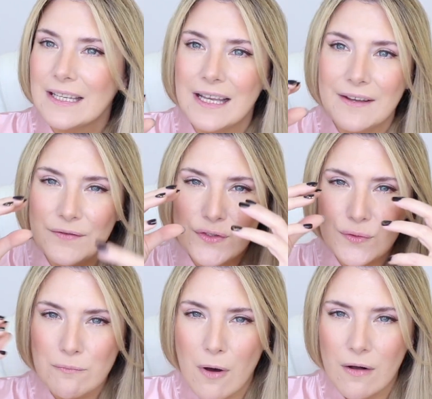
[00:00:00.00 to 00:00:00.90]
Like, I have
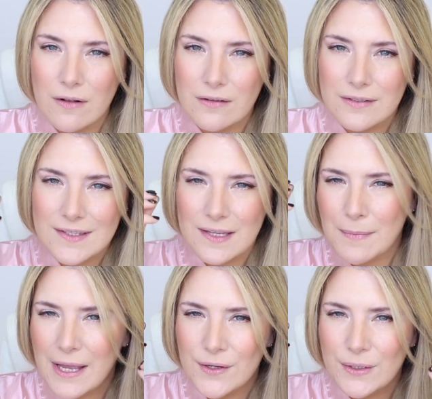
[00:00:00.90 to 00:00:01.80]
small,
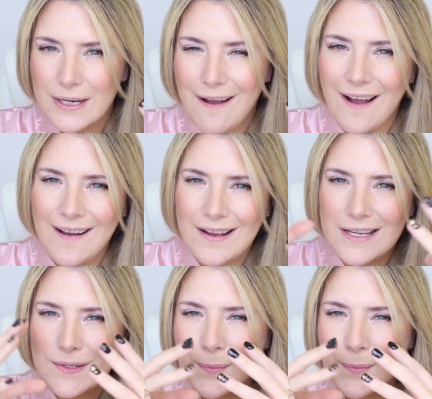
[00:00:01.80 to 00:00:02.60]
semi-hooded eyes.